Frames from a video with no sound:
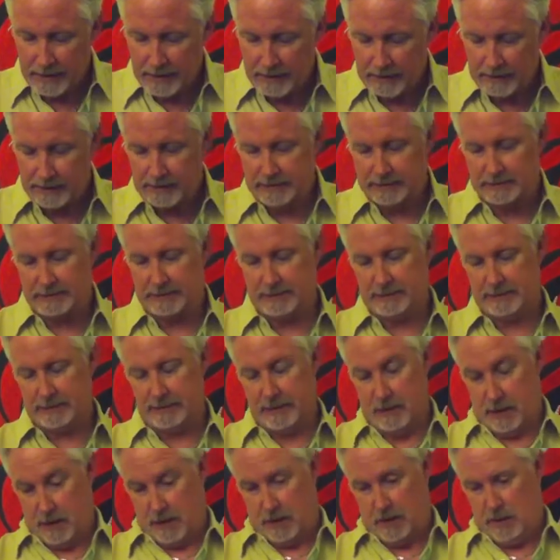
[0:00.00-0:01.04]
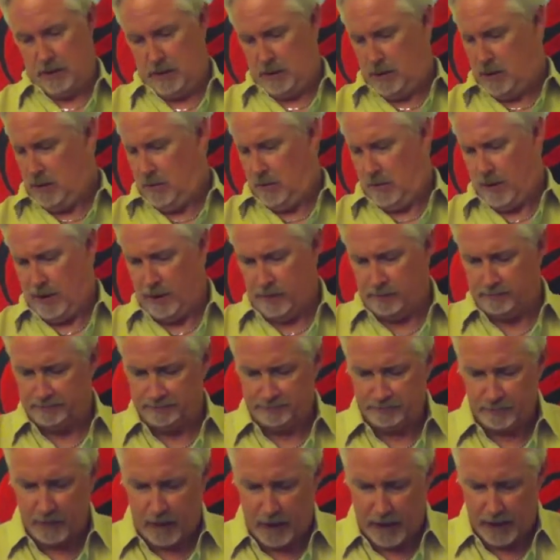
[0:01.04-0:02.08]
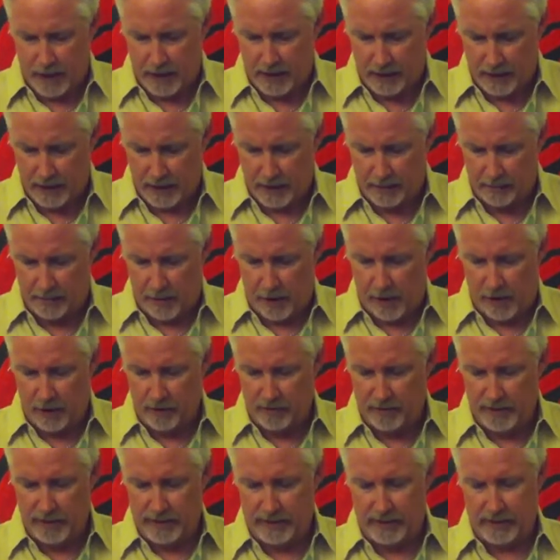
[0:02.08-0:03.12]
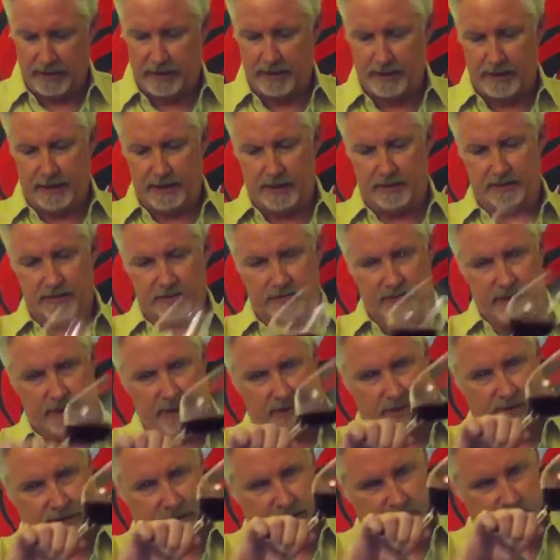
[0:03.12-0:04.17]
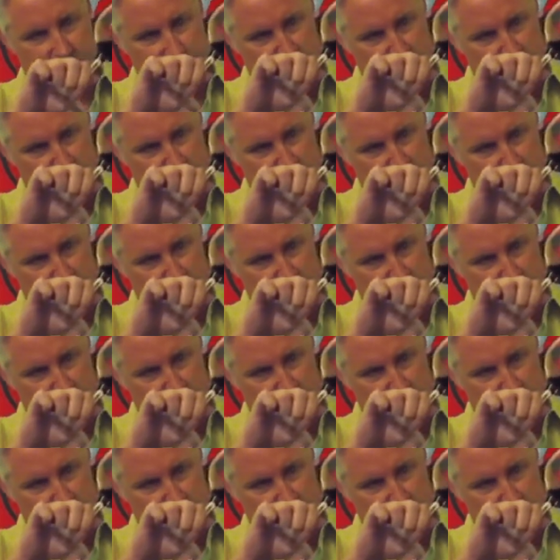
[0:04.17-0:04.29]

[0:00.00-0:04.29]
let's see. Well, already it's a very thin